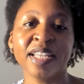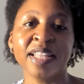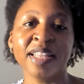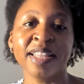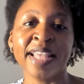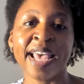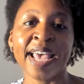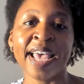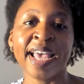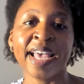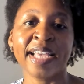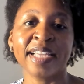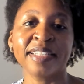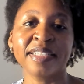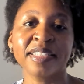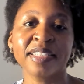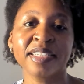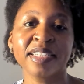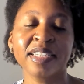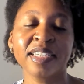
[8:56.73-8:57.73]

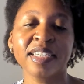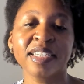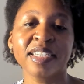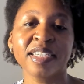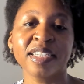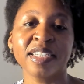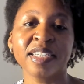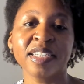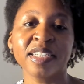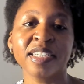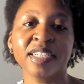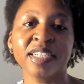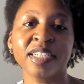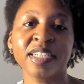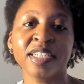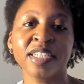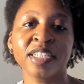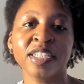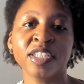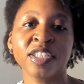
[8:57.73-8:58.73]
that
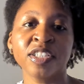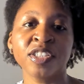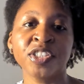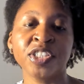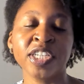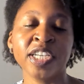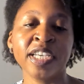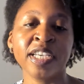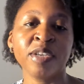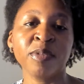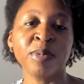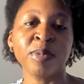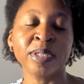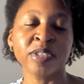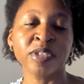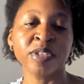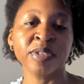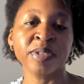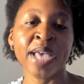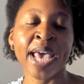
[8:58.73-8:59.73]
she
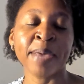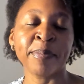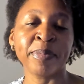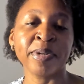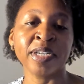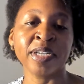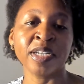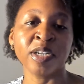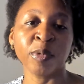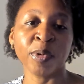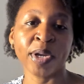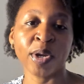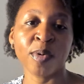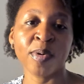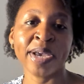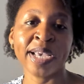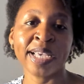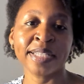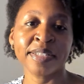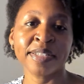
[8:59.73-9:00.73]
had put in a
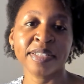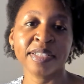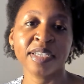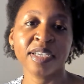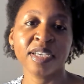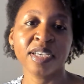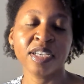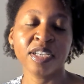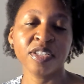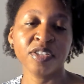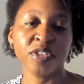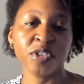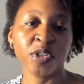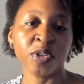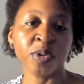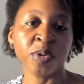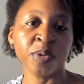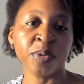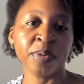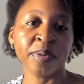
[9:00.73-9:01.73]
request
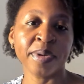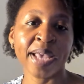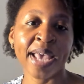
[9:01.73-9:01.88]
to